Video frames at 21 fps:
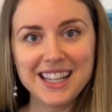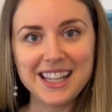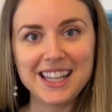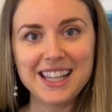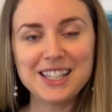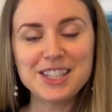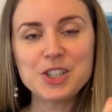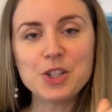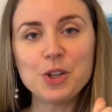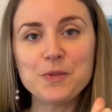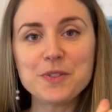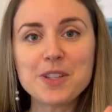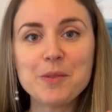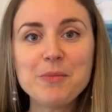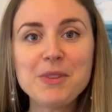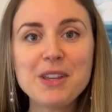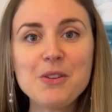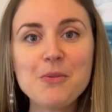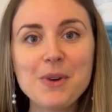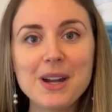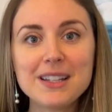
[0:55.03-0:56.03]
And so if
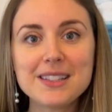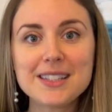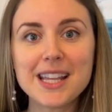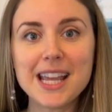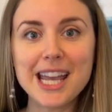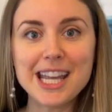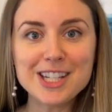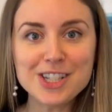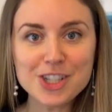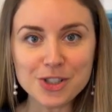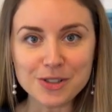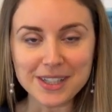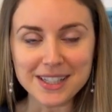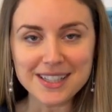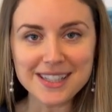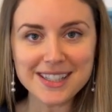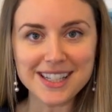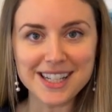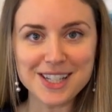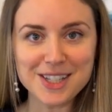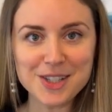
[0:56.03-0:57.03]
something wants
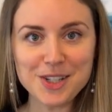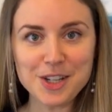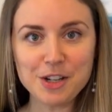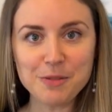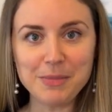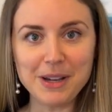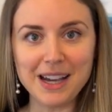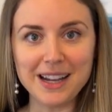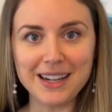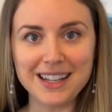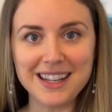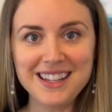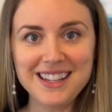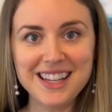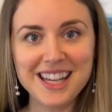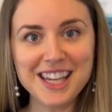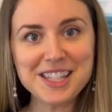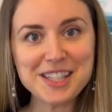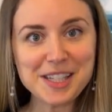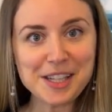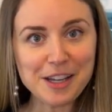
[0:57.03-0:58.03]
entrance into your body,
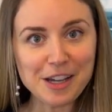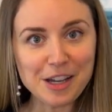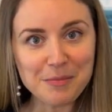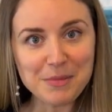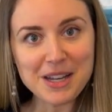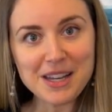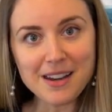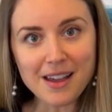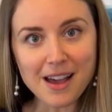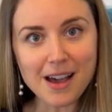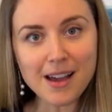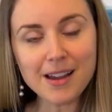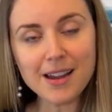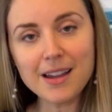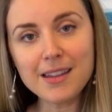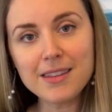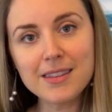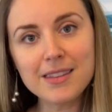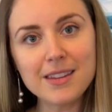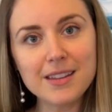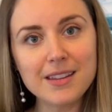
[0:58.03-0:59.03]
has to come and knock
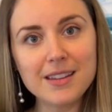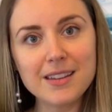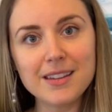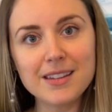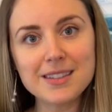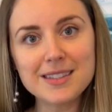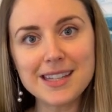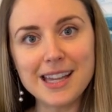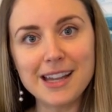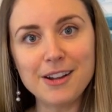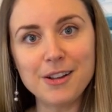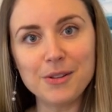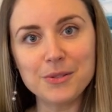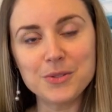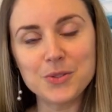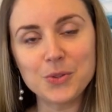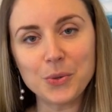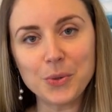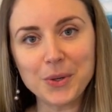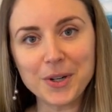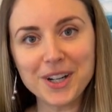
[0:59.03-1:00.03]
on the cell
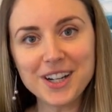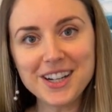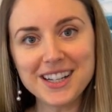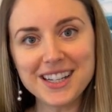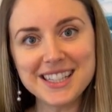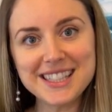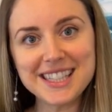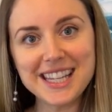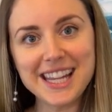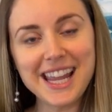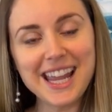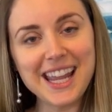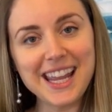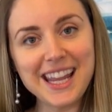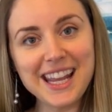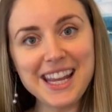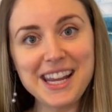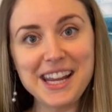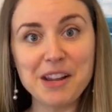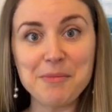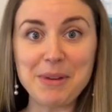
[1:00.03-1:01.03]
door and say,
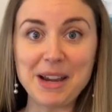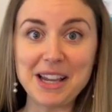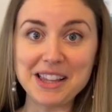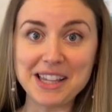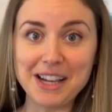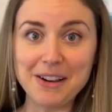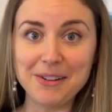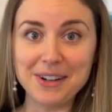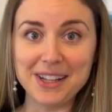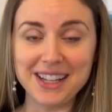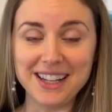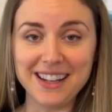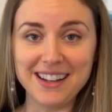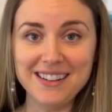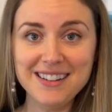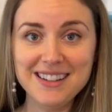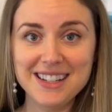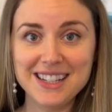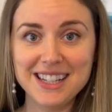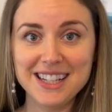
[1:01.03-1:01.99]
hey, am I allowed in?